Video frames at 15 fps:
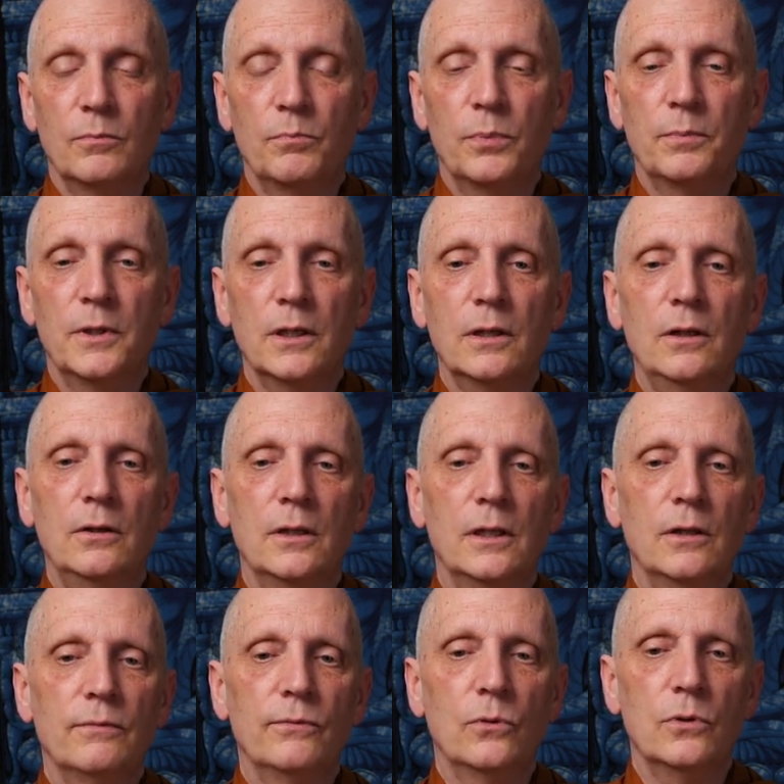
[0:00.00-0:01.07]
Particularly in
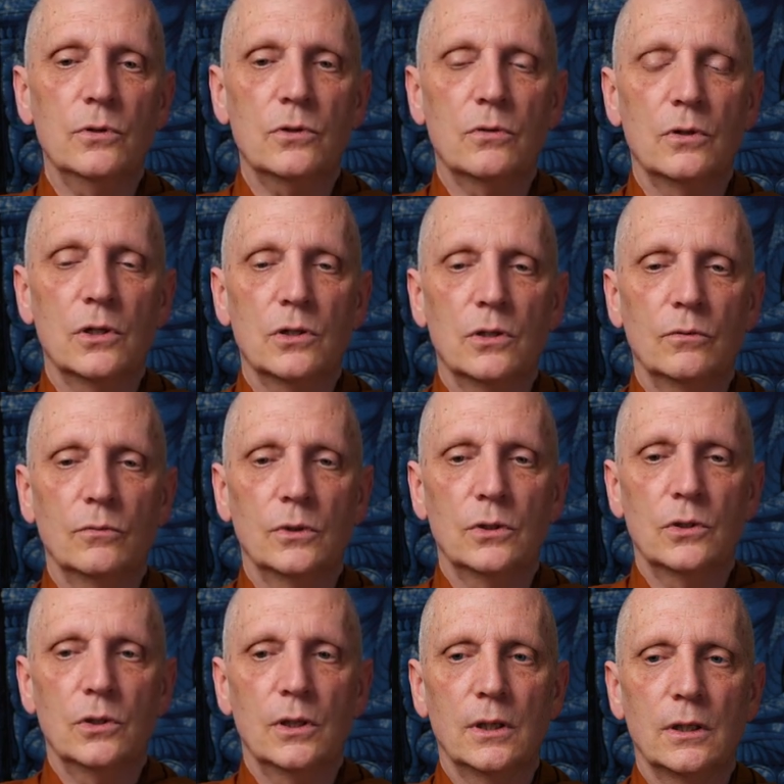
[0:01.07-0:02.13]
the forest tradition,
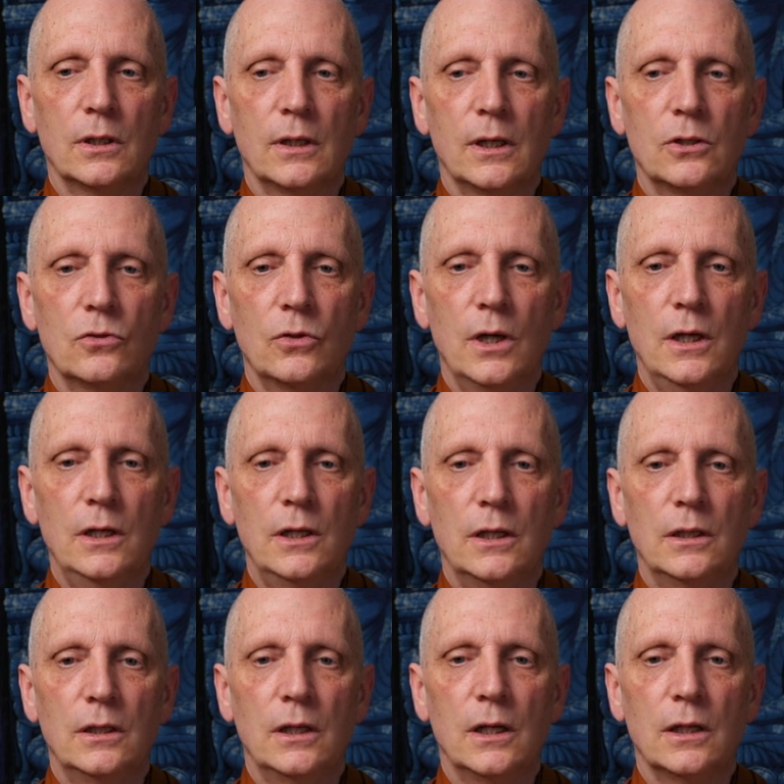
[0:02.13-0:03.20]
which I trained
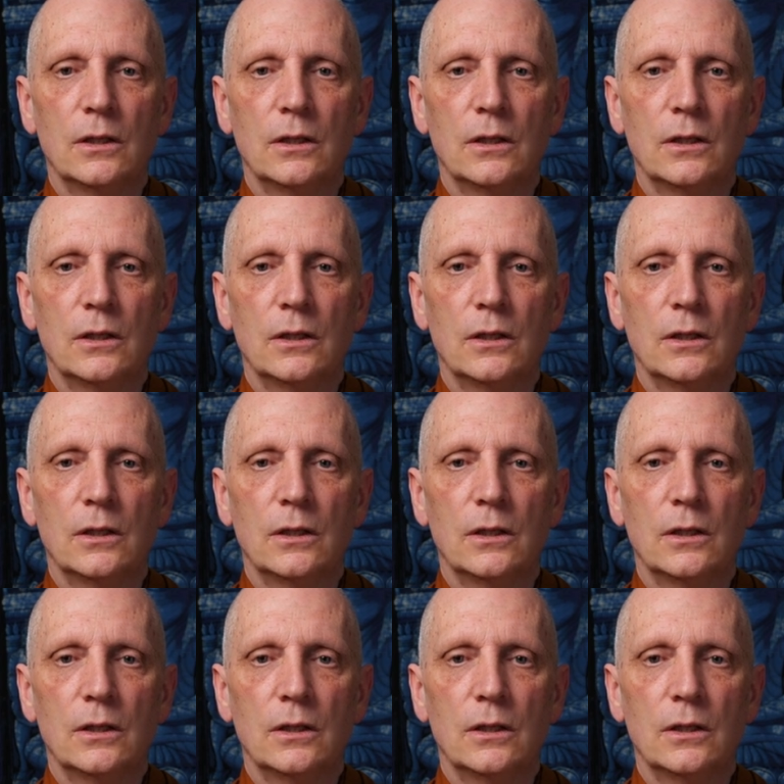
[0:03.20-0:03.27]
in,